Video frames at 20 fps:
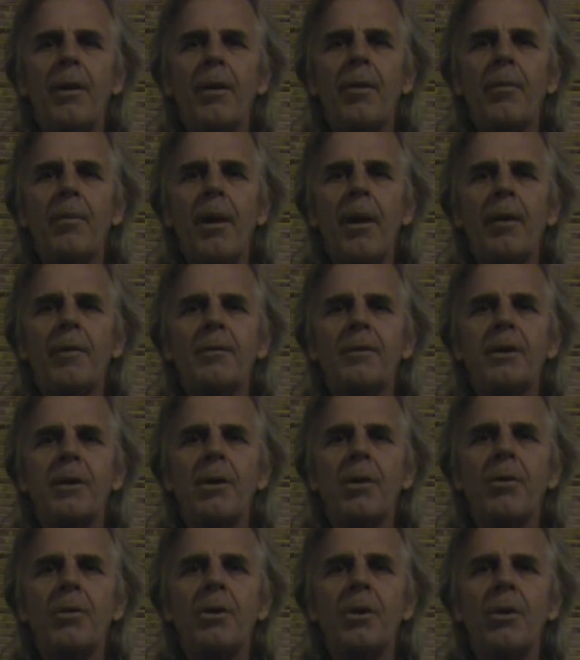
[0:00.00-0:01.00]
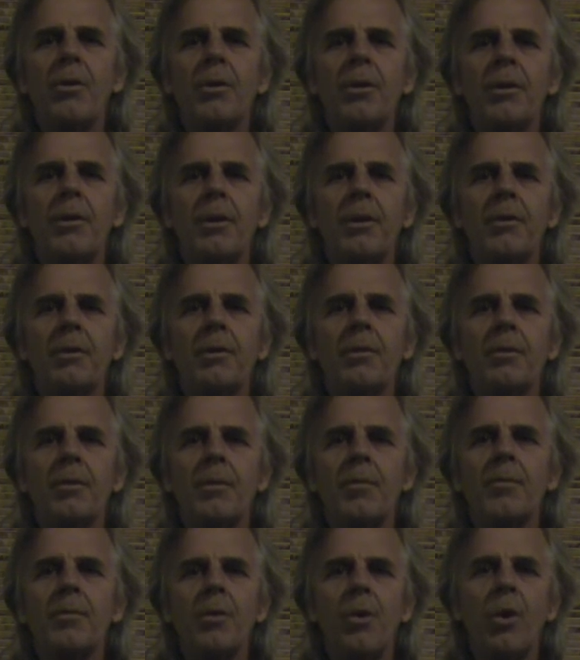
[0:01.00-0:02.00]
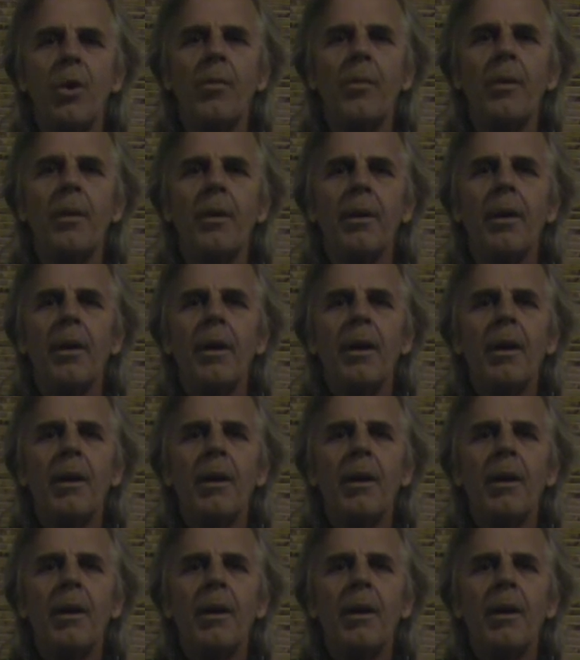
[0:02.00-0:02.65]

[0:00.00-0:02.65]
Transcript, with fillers: the amount of CO2 that this is absorbing